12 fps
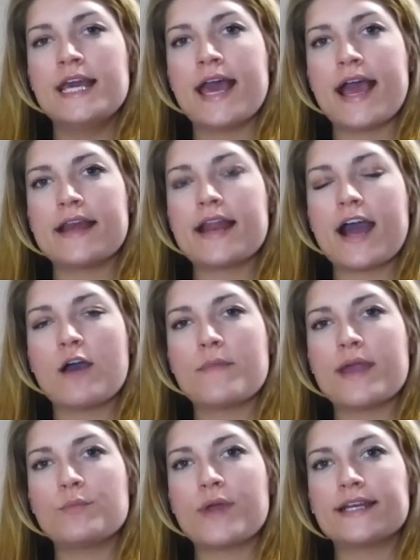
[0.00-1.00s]
and how
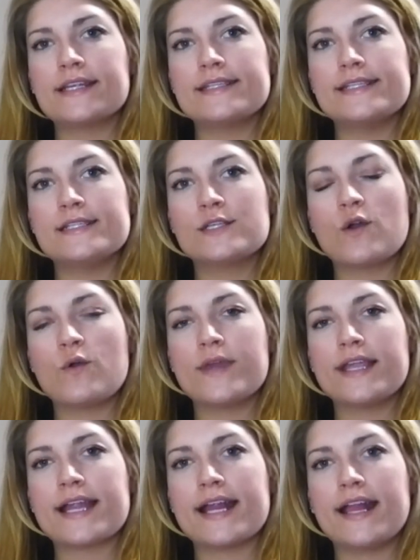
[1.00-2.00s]
my pregnancy's
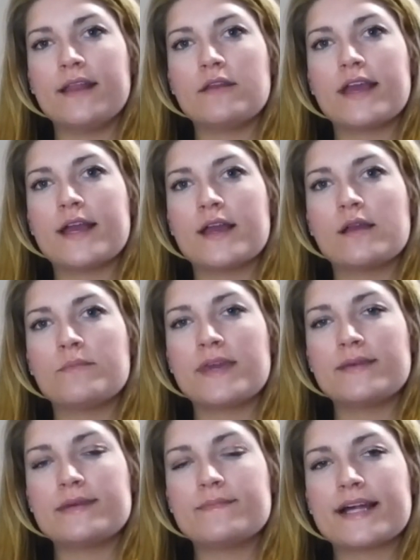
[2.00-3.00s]
going and a
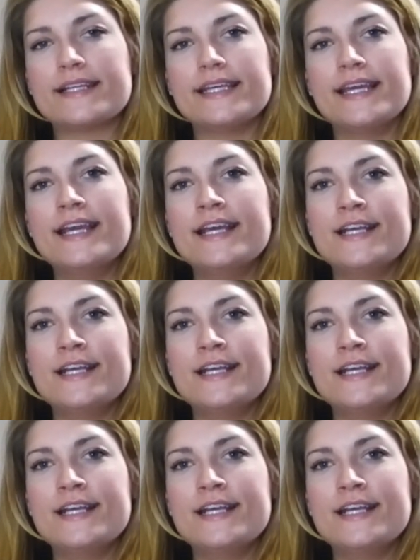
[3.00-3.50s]
baby belly.